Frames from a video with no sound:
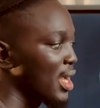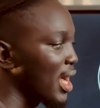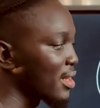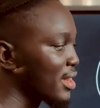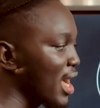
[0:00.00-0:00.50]

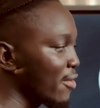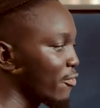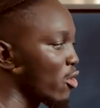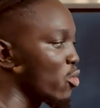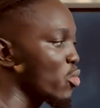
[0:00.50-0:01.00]
And
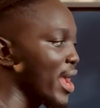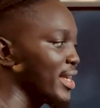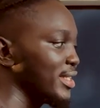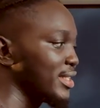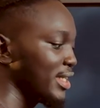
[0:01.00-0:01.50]
therefore, where
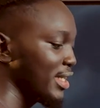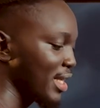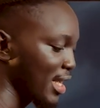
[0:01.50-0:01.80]
is the